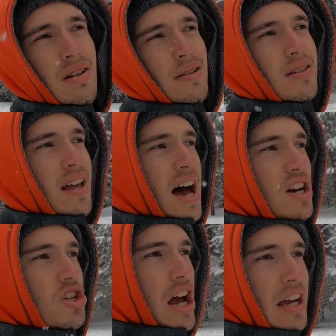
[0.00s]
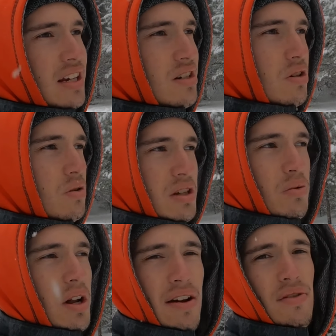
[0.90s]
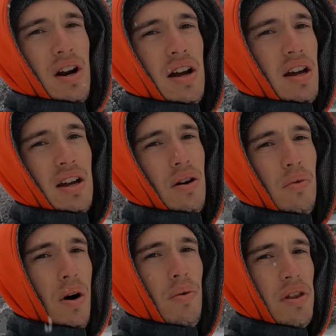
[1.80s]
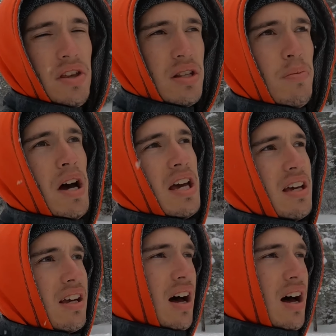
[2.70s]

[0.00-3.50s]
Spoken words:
slash I can do whatever I want with this bike,